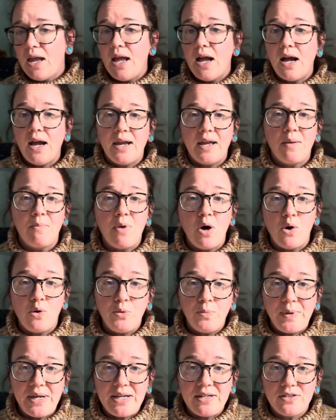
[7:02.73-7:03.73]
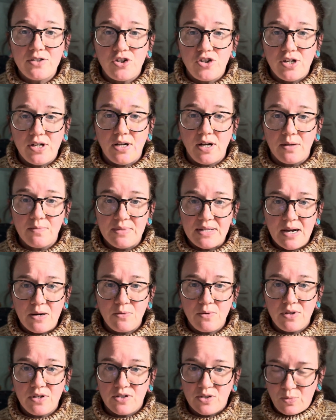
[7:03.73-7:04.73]
I am hoping she comes out
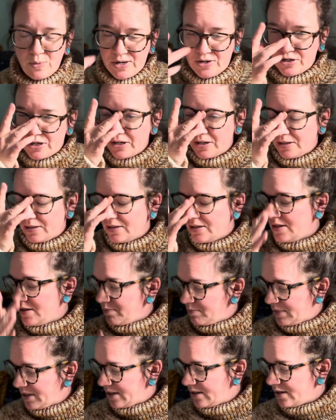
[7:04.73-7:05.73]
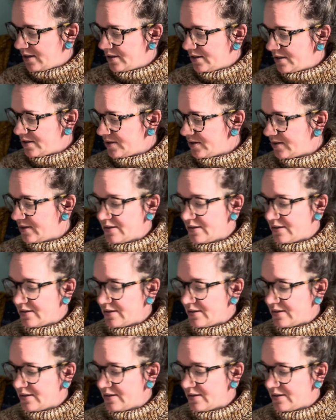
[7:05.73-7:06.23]
with a sweater because